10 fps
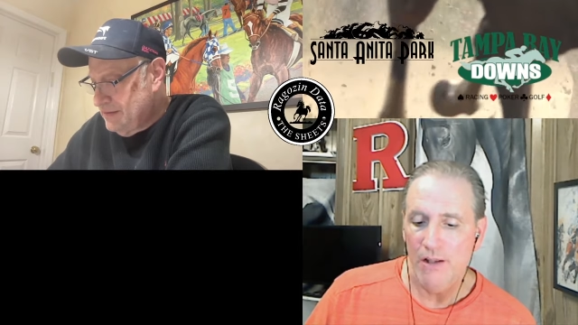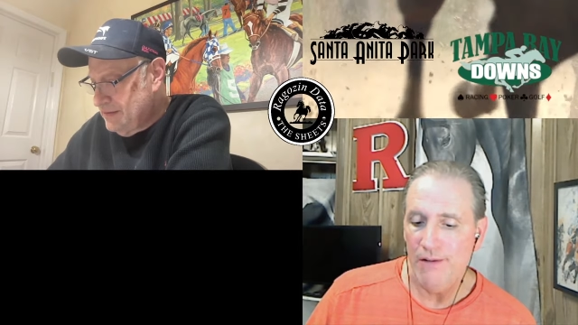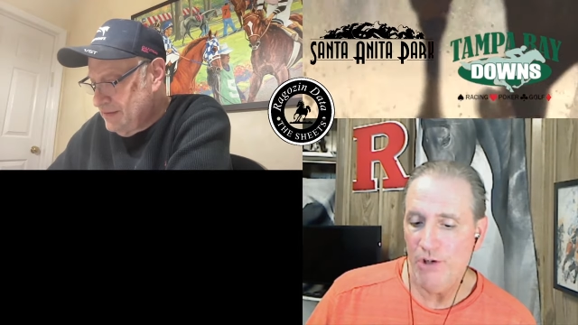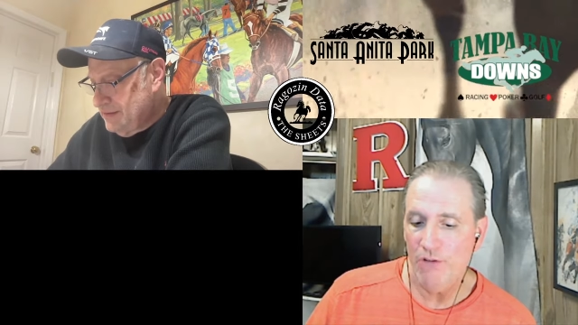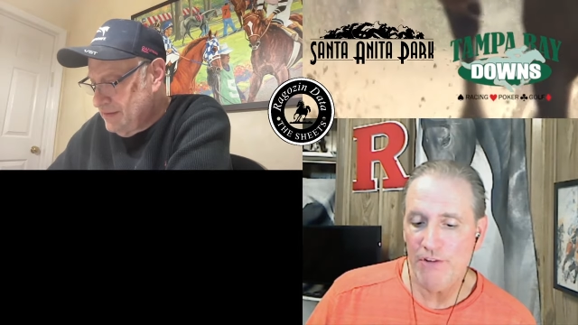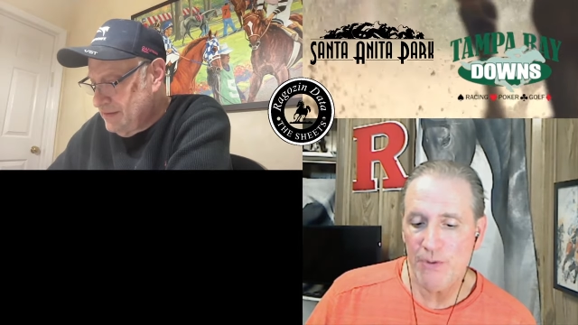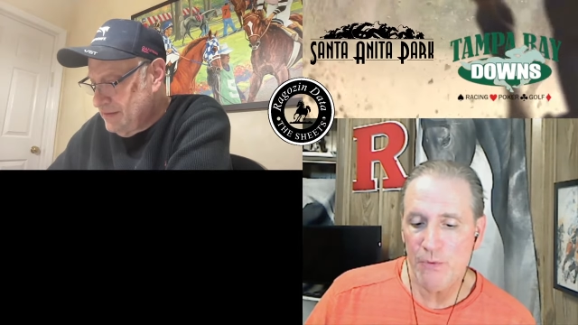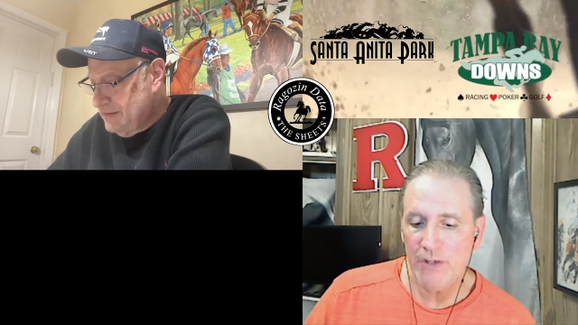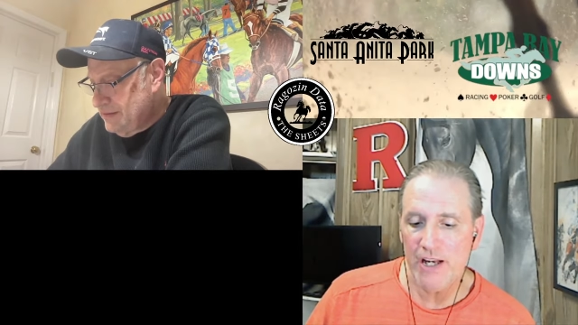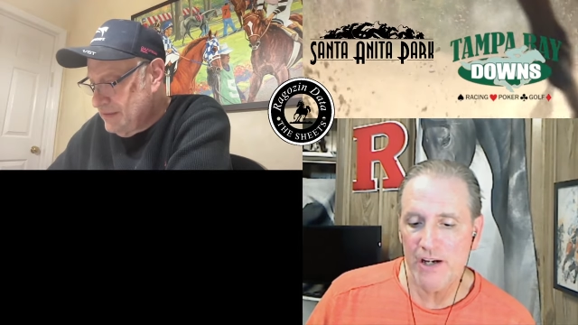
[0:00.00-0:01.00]
Speaker 1: And the only thing
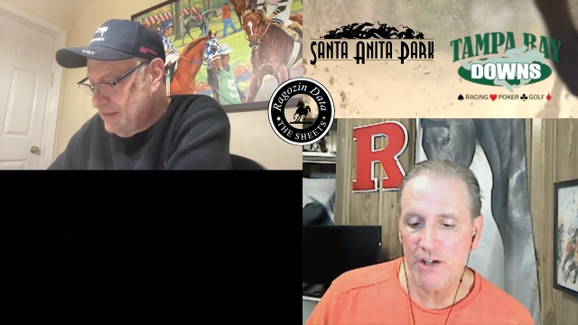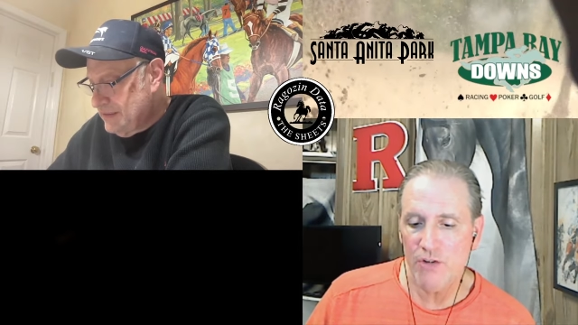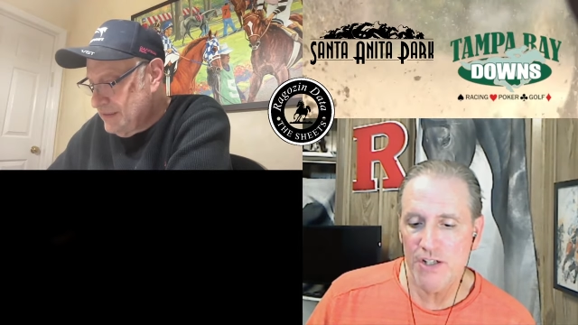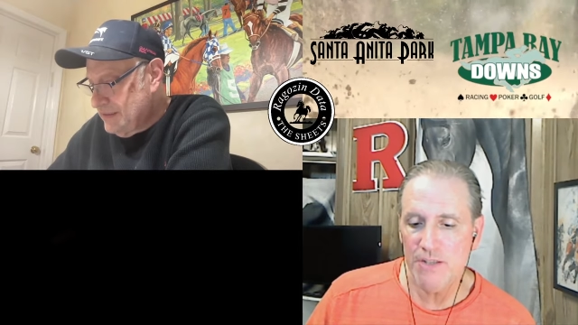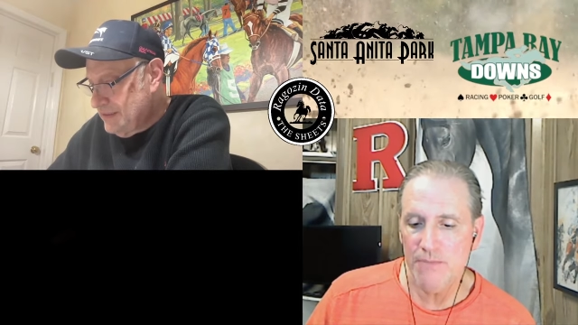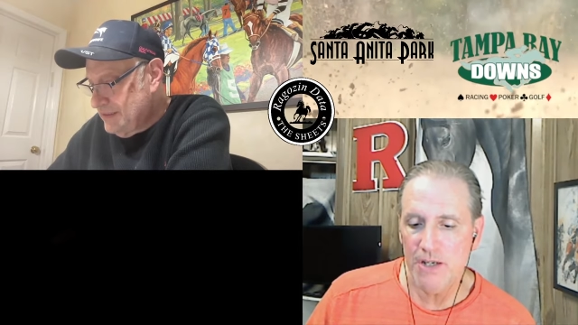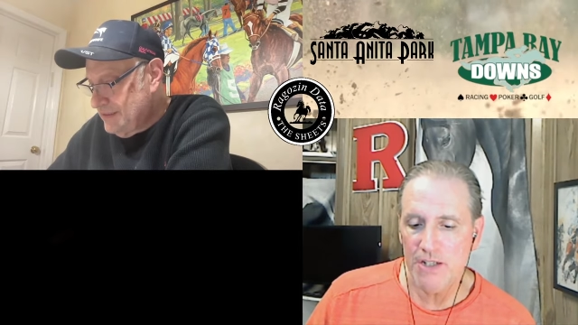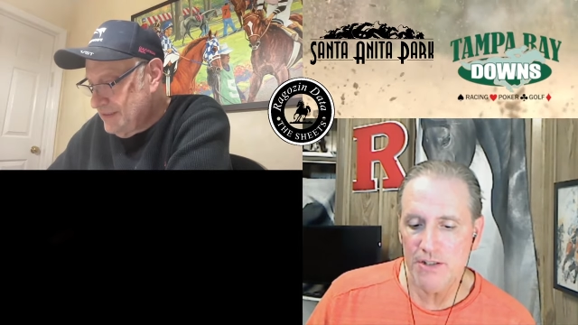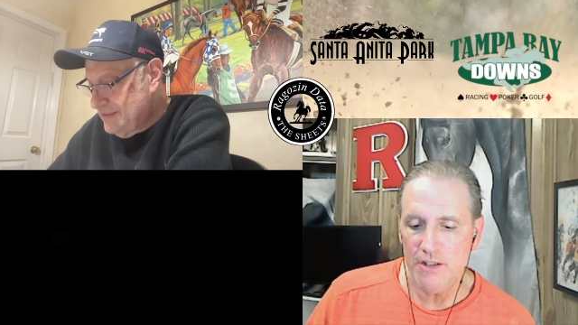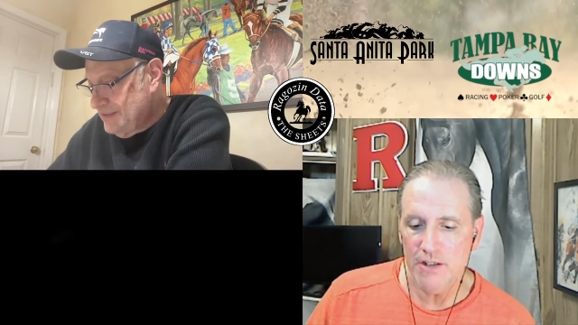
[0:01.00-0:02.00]
we got out of Crazy
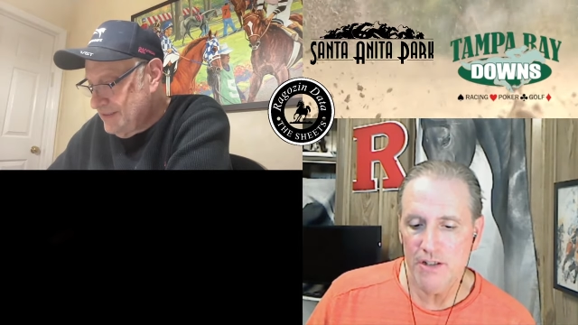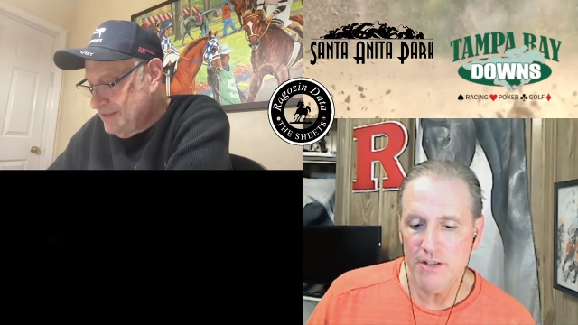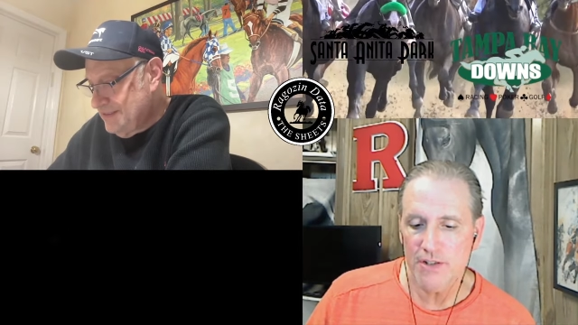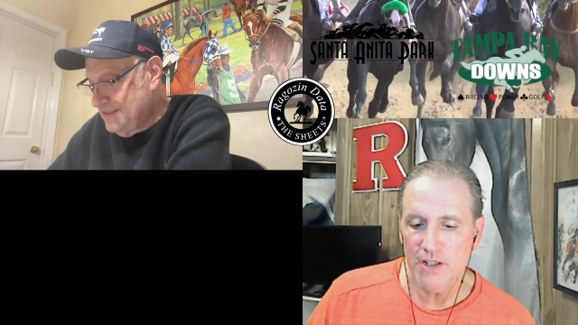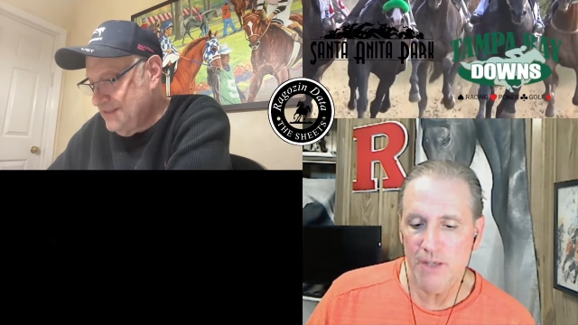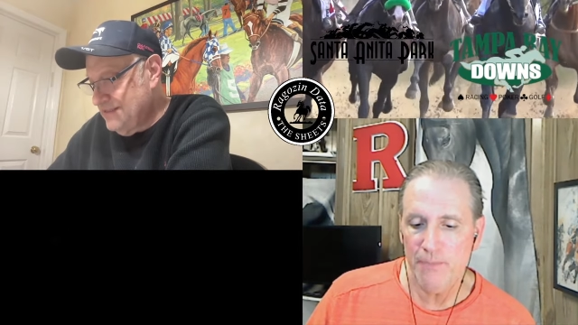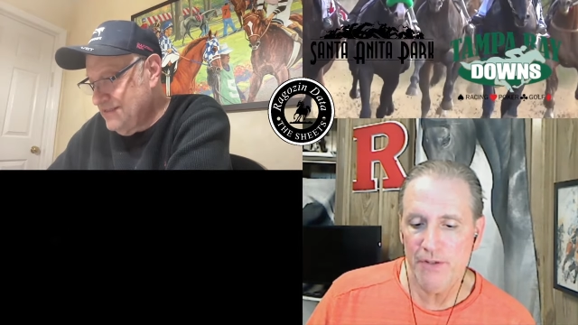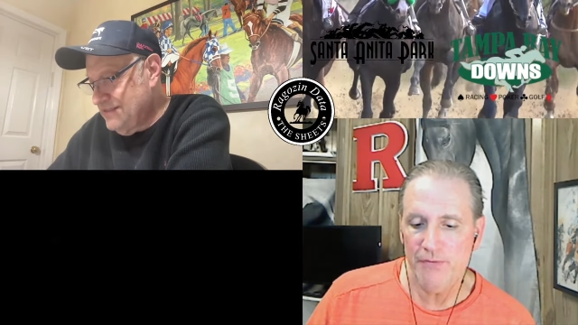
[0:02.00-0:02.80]
Mason is a couple of